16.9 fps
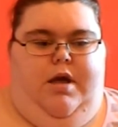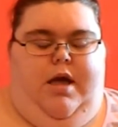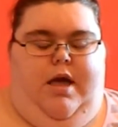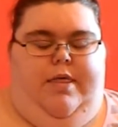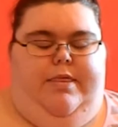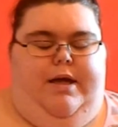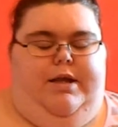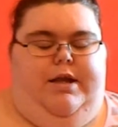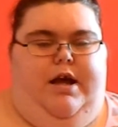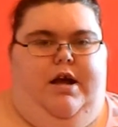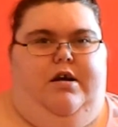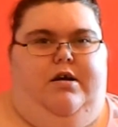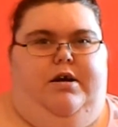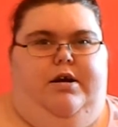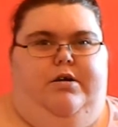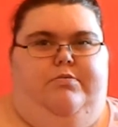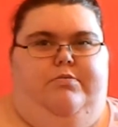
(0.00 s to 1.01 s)
And that
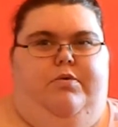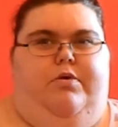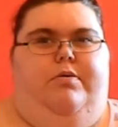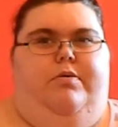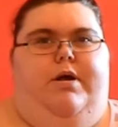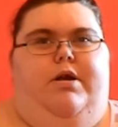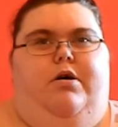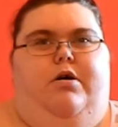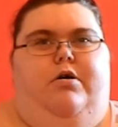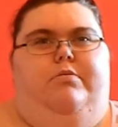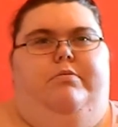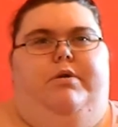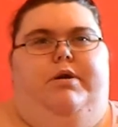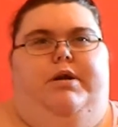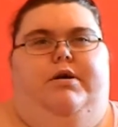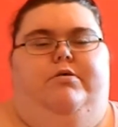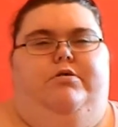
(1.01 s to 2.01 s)
night we went home,
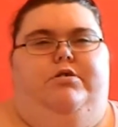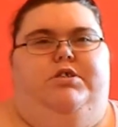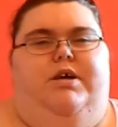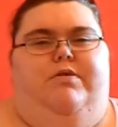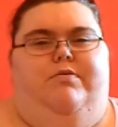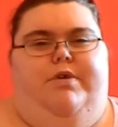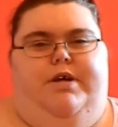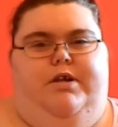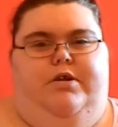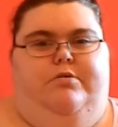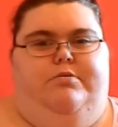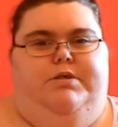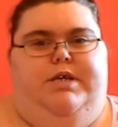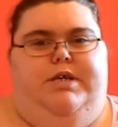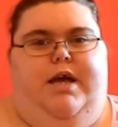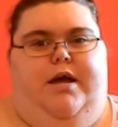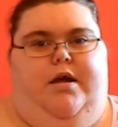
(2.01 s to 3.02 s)
and I was like really
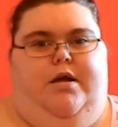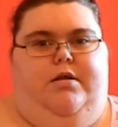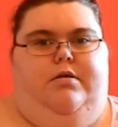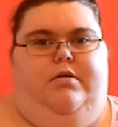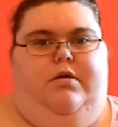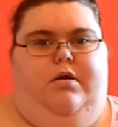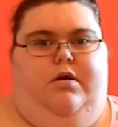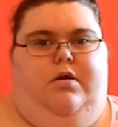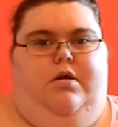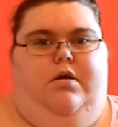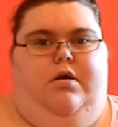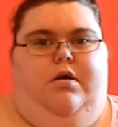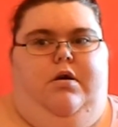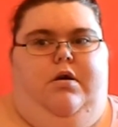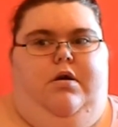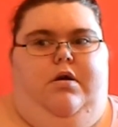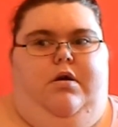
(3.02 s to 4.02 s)
upset, and
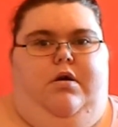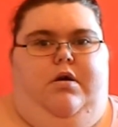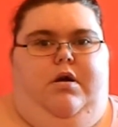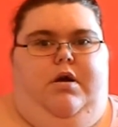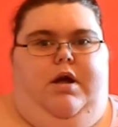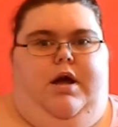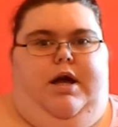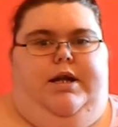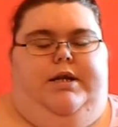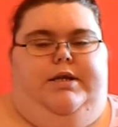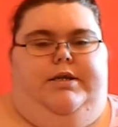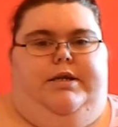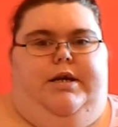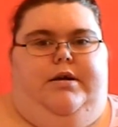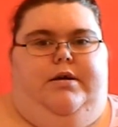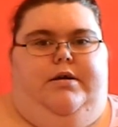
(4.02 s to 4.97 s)
I